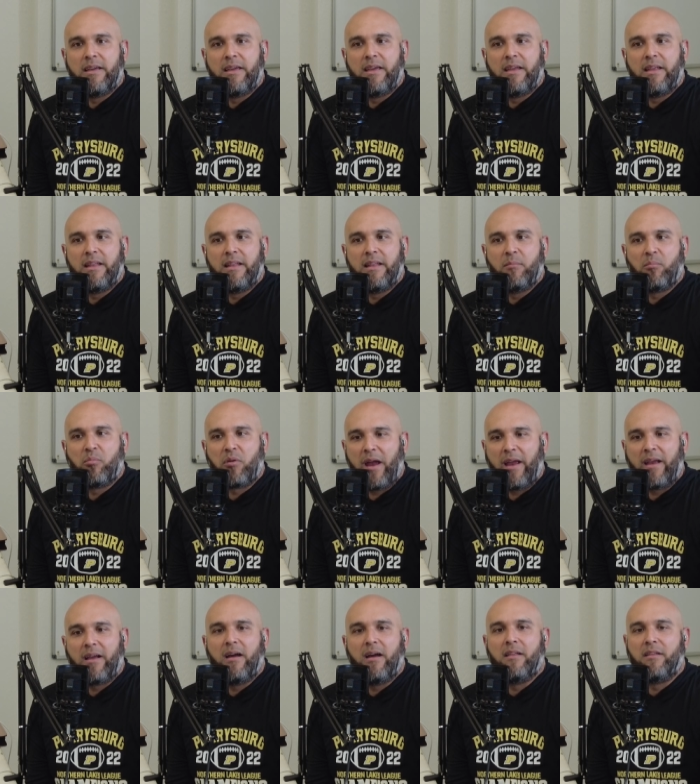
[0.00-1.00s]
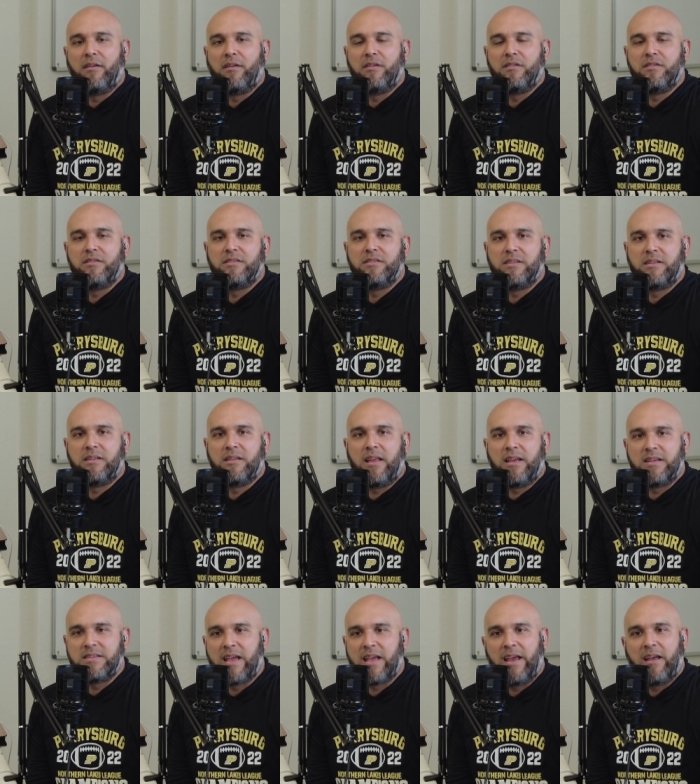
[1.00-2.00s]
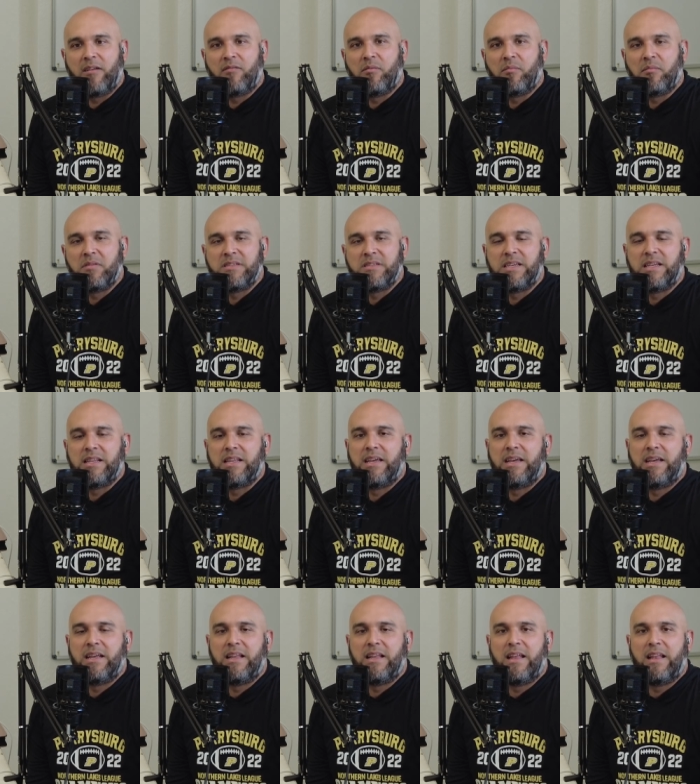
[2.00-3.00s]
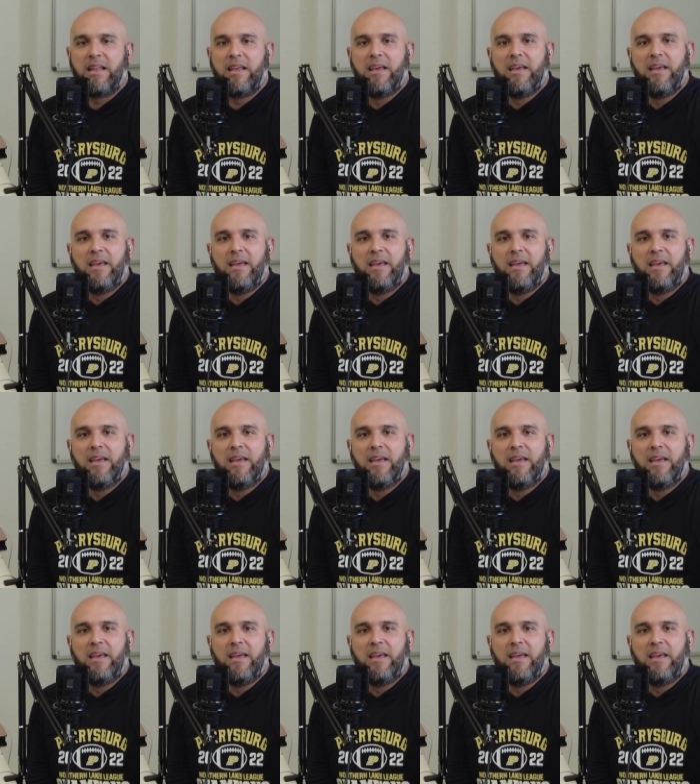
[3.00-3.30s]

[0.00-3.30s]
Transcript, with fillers: in bright colors and things hanging from the ceiling, and